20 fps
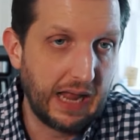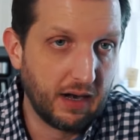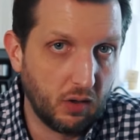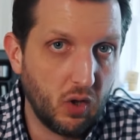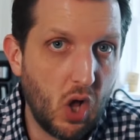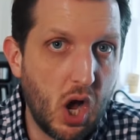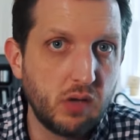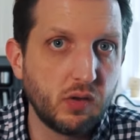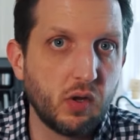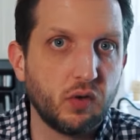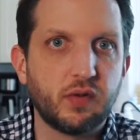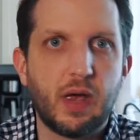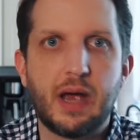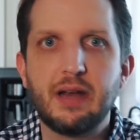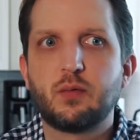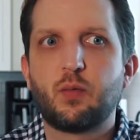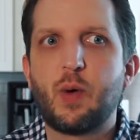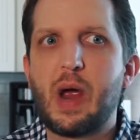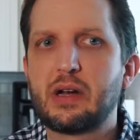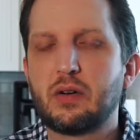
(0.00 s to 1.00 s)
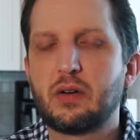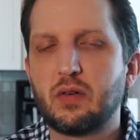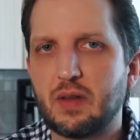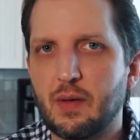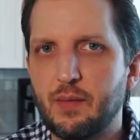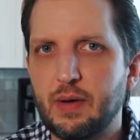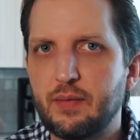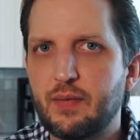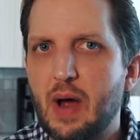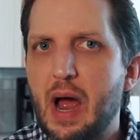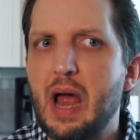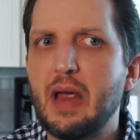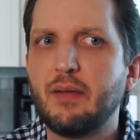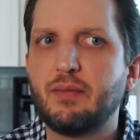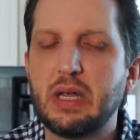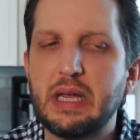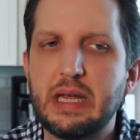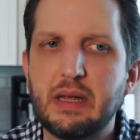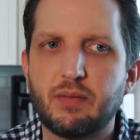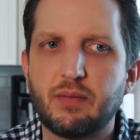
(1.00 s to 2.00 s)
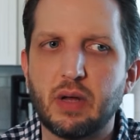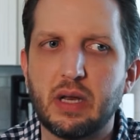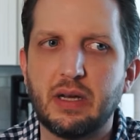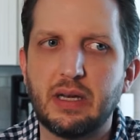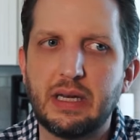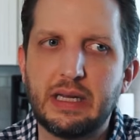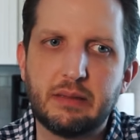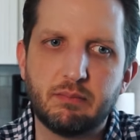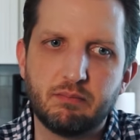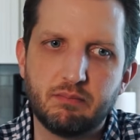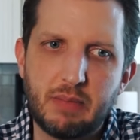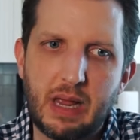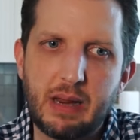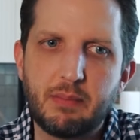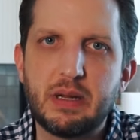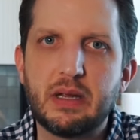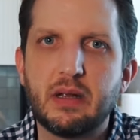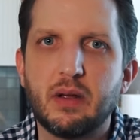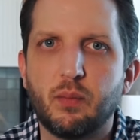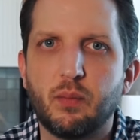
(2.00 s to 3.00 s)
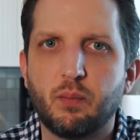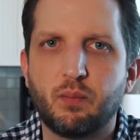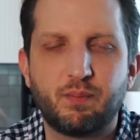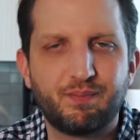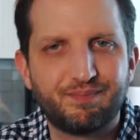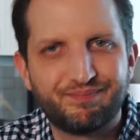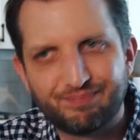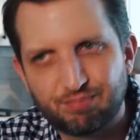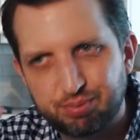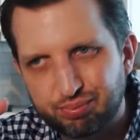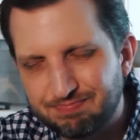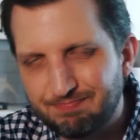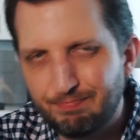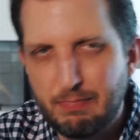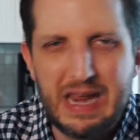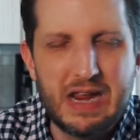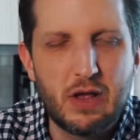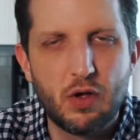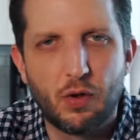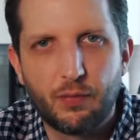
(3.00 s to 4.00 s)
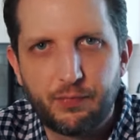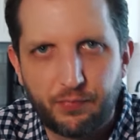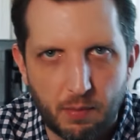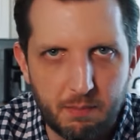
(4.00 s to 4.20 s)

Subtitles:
along those lines, Factor75, even maybe meal for